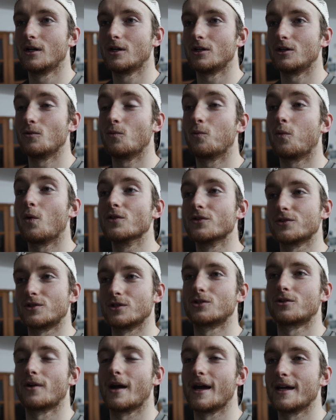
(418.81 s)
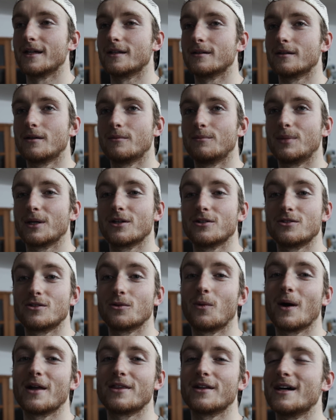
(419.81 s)
You want to train because the
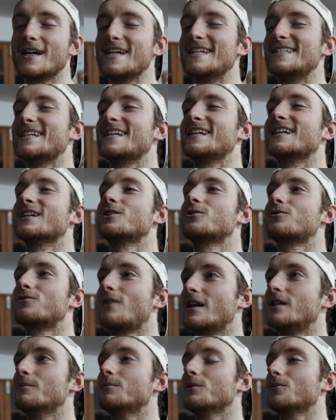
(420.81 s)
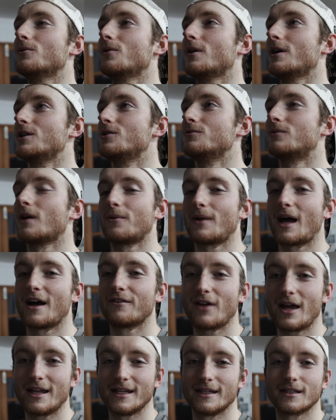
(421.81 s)
weather is incredible and you don't
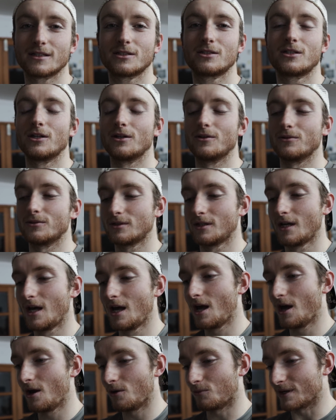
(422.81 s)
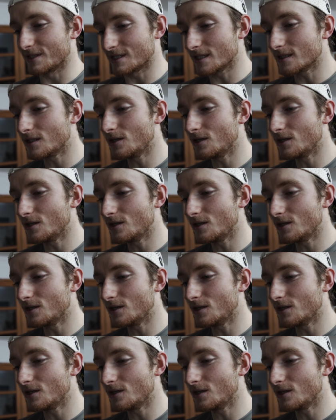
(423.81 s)
have any excuse. Whereas in